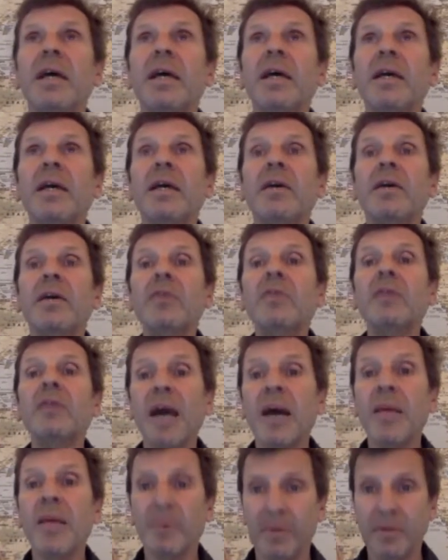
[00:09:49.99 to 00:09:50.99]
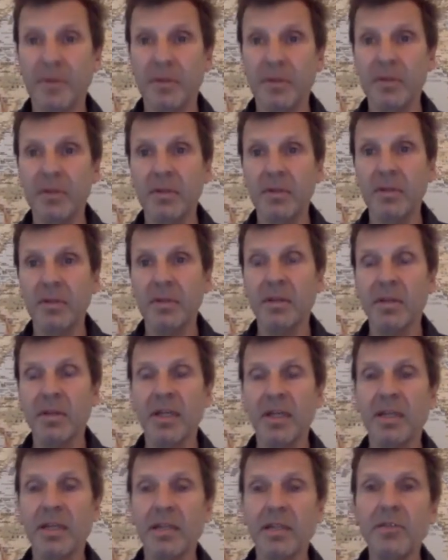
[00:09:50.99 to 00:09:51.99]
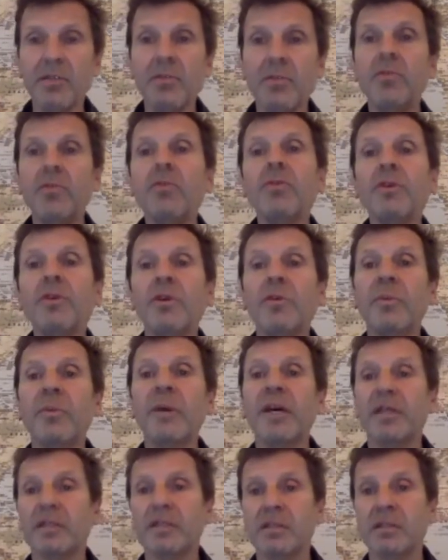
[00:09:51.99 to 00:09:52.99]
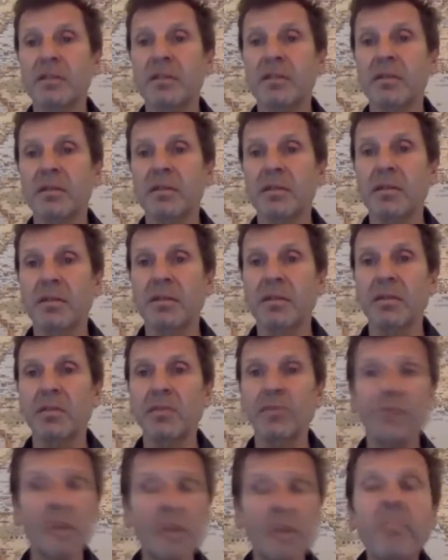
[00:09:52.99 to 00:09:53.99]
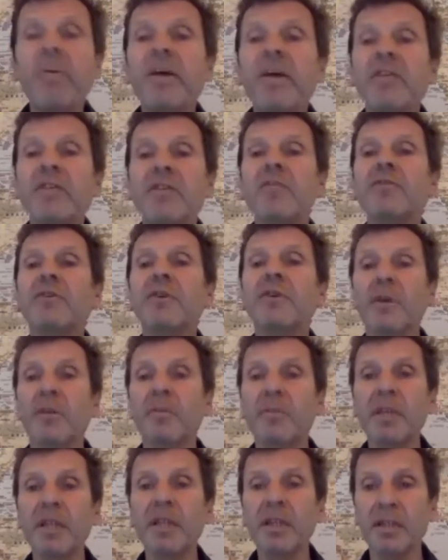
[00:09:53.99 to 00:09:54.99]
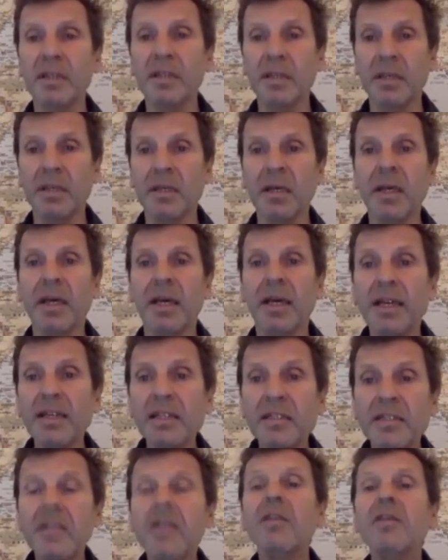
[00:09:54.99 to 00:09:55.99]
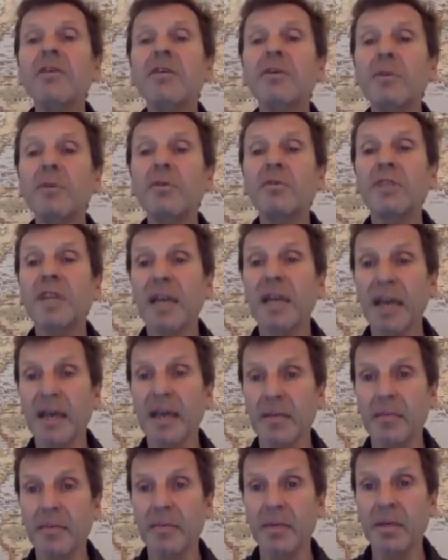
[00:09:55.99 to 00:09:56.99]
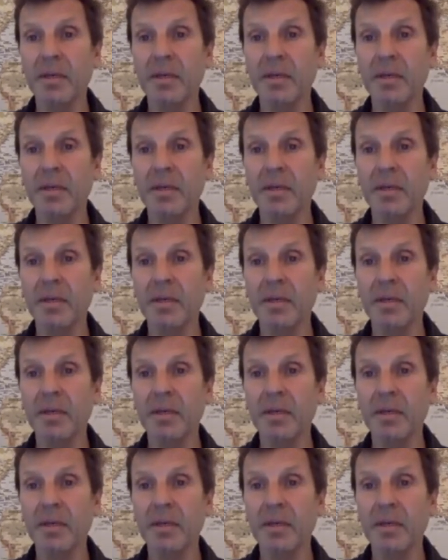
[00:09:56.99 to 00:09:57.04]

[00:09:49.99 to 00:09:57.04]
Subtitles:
it could happen that you do your best to the best of your ability and still you lose a game.